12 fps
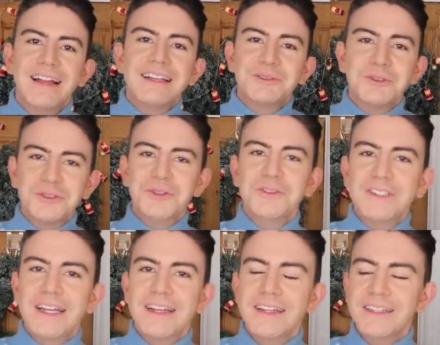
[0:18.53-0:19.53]
That's what sort of
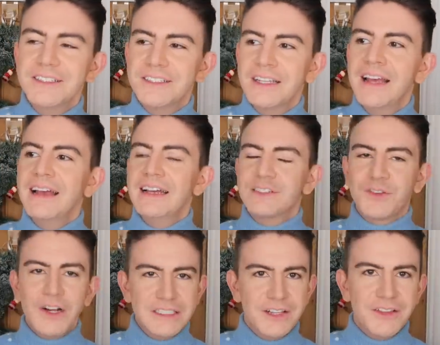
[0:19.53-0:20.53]
day it is. It's
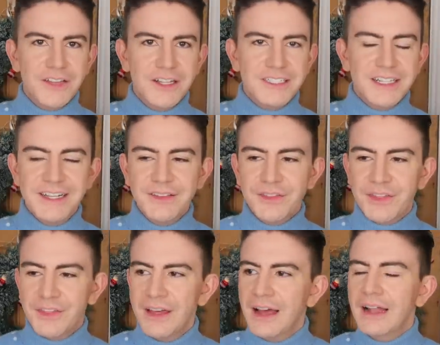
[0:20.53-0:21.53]
Friday the 13th.
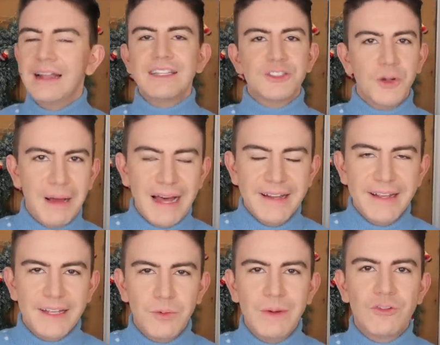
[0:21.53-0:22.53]
Let's not
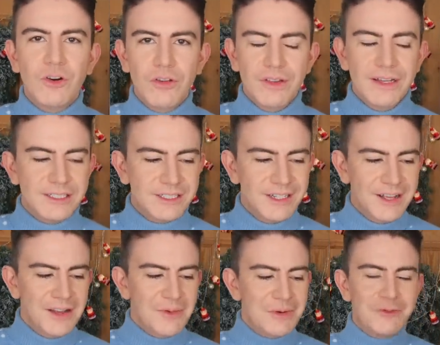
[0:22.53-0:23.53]
panic. We've got this.
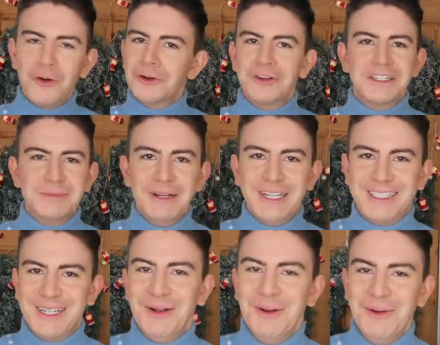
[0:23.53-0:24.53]
We've got
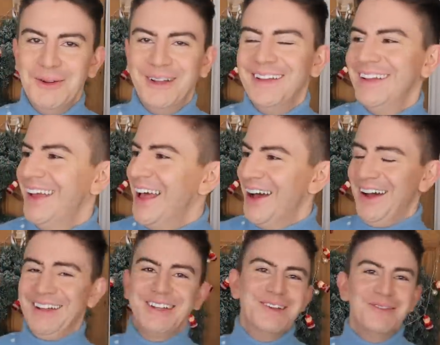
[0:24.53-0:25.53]
Christmas.
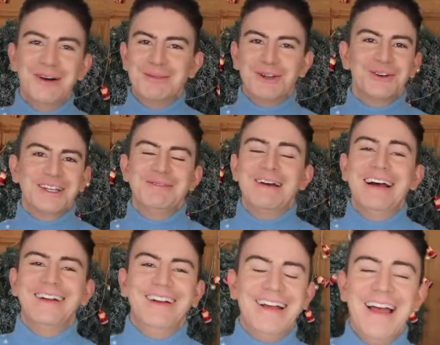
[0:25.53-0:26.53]
I don't know what I'm talking
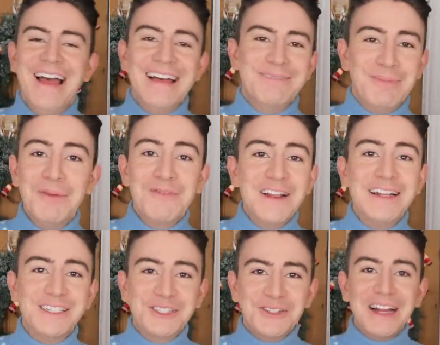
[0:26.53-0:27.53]
about, but I'm
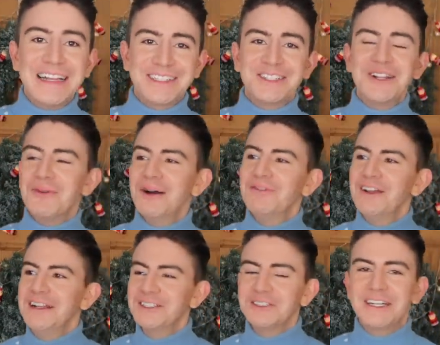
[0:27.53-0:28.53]
feeling stressed. I don't know why I'm
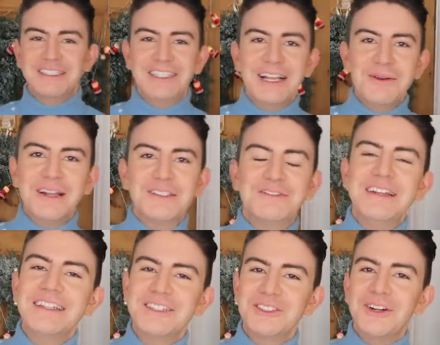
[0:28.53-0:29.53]
feeling stressed. Is anyone else
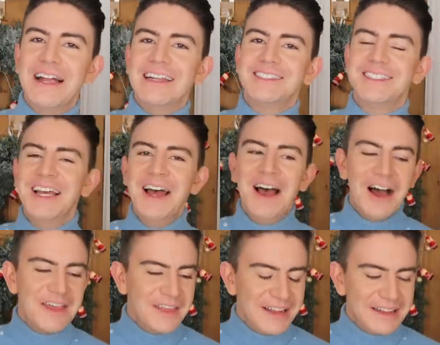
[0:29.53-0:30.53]
feeling stressed?
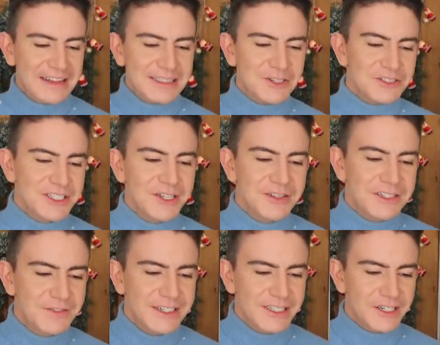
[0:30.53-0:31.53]
I think it's because I know
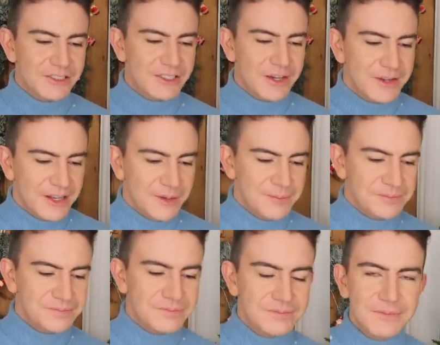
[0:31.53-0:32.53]
this video is going up
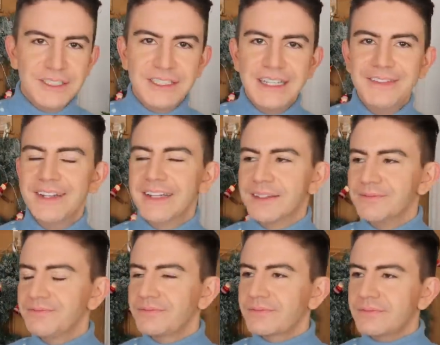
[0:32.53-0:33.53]
this evening.
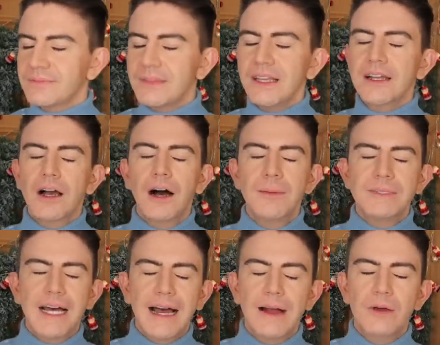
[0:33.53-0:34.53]
Calm
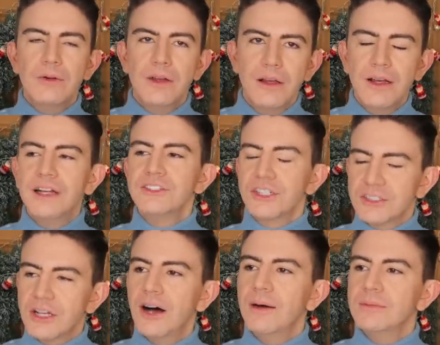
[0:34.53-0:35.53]
down.
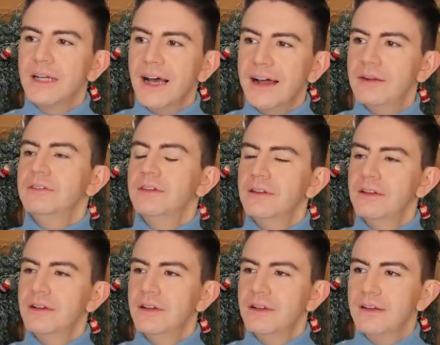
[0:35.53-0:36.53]
Just calm
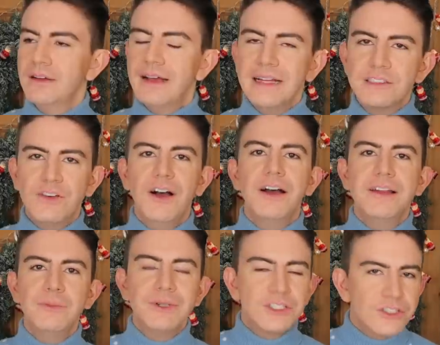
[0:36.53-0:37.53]
down. It's
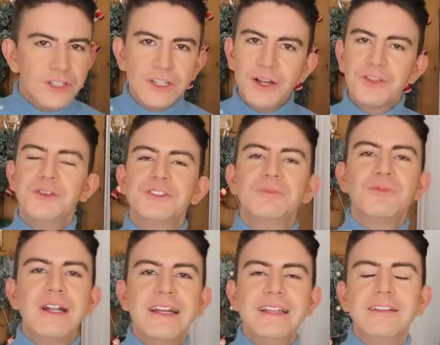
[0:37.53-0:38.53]
fine. We're just going to go through some
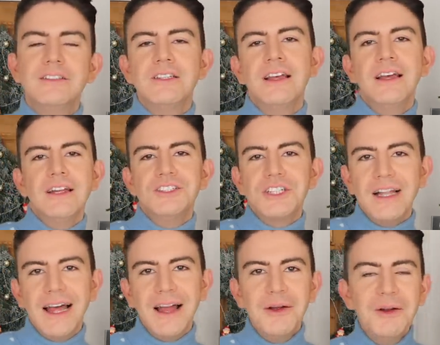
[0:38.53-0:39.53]
wreaths.
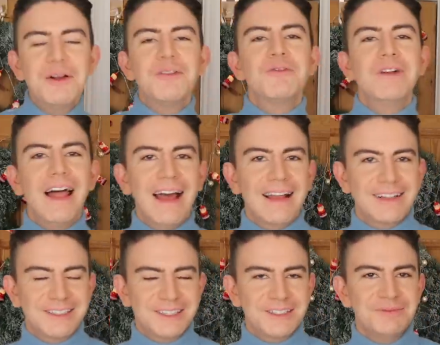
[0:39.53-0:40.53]
Chill out.
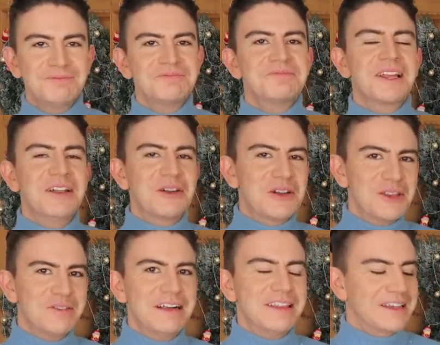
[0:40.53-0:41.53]
Relax. Look at
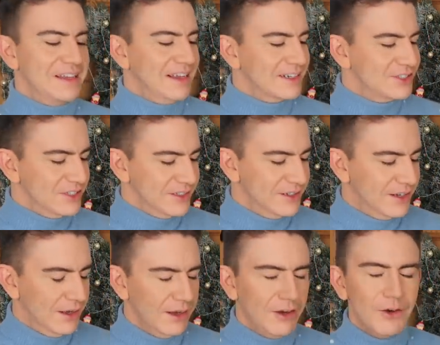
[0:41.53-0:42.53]
the wreath
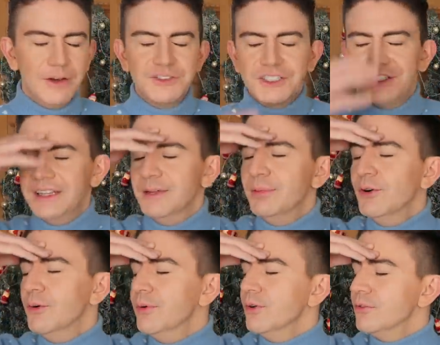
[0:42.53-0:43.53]
collection. Oh, I've just seen the
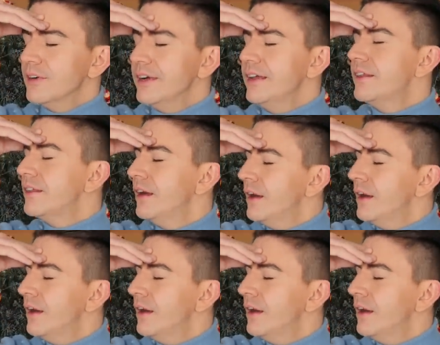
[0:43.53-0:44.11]
bauble wreath.